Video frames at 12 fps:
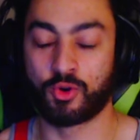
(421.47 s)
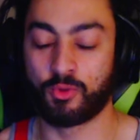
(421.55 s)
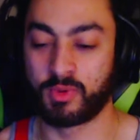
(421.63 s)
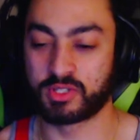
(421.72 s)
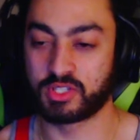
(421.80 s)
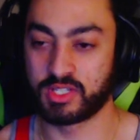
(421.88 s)

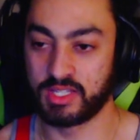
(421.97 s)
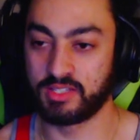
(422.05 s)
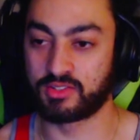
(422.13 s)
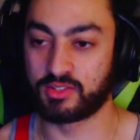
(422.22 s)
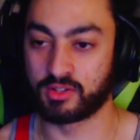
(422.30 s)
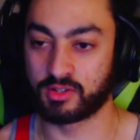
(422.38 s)
much
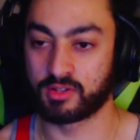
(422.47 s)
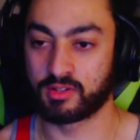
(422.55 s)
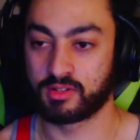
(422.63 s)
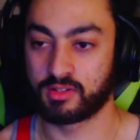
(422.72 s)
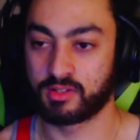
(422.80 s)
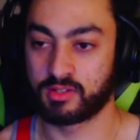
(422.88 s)
easier
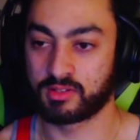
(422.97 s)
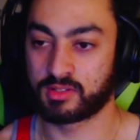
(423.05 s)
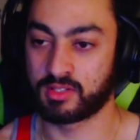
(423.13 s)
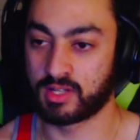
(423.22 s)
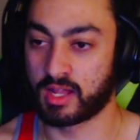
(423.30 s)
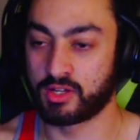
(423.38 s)
to
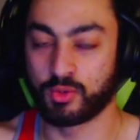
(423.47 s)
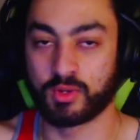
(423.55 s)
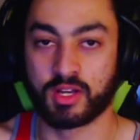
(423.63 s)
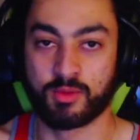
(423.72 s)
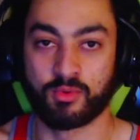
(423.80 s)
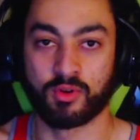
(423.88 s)
not do it
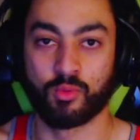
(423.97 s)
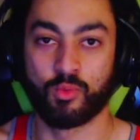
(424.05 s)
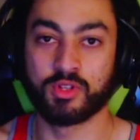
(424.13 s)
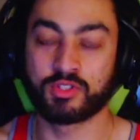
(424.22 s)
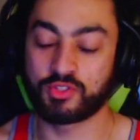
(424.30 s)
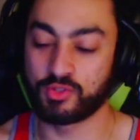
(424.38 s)
anymore.
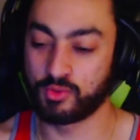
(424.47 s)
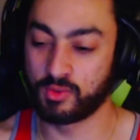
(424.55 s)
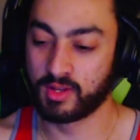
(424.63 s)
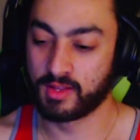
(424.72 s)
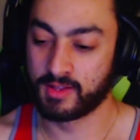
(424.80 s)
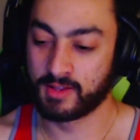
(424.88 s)
Once you
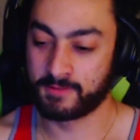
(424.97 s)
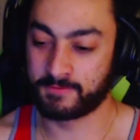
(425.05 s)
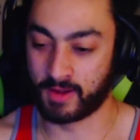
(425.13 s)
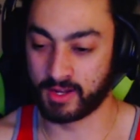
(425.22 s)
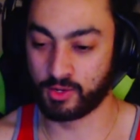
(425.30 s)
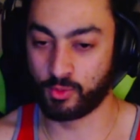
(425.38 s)

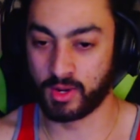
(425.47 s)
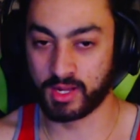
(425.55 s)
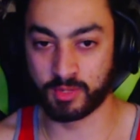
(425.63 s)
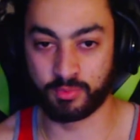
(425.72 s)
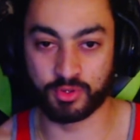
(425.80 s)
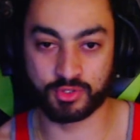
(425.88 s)
find a way
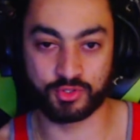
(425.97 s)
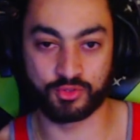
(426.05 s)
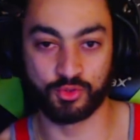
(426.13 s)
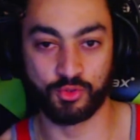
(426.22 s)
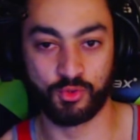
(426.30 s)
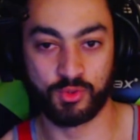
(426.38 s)
to push
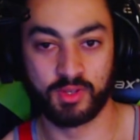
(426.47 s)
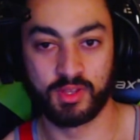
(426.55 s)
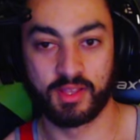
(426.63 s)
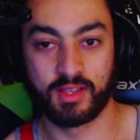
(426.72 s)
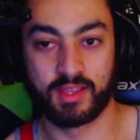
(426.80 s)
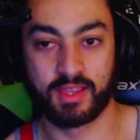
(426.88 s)
through
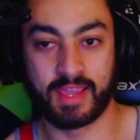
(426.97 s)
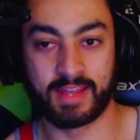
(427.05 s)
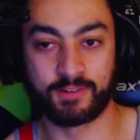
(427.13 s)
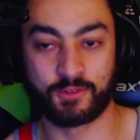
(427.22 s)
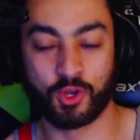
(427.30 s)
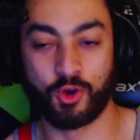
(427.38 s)

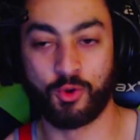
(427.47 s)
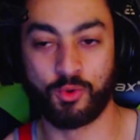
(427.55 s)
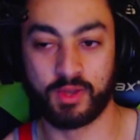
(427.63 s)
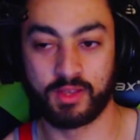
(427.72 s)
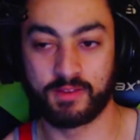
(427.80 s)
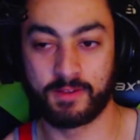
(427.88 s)
and
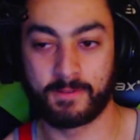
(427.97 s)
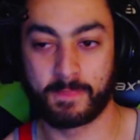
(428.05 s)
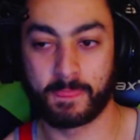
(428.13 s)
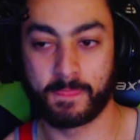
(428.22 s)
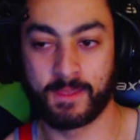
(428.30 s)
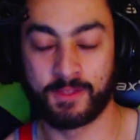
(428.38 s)
go
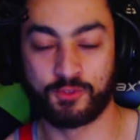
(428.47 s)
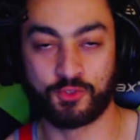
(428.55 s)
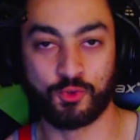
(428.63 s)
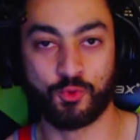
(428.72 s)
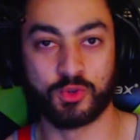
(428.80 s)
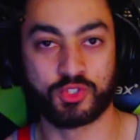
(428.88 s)
and
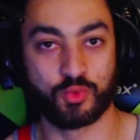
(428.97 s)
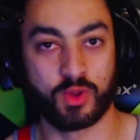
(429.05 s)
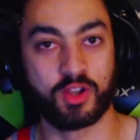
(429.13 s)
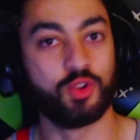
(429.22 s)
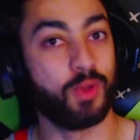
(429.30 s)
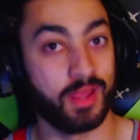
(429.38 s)
do what you
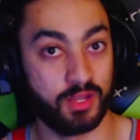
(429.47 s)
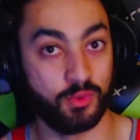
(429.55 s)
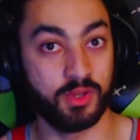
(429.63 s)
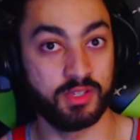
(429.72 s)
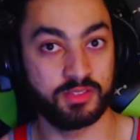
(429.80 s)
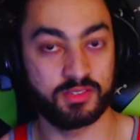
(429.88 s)
want to do
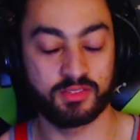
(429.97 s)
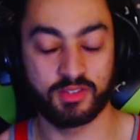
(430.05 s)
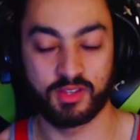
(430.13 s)
anyways,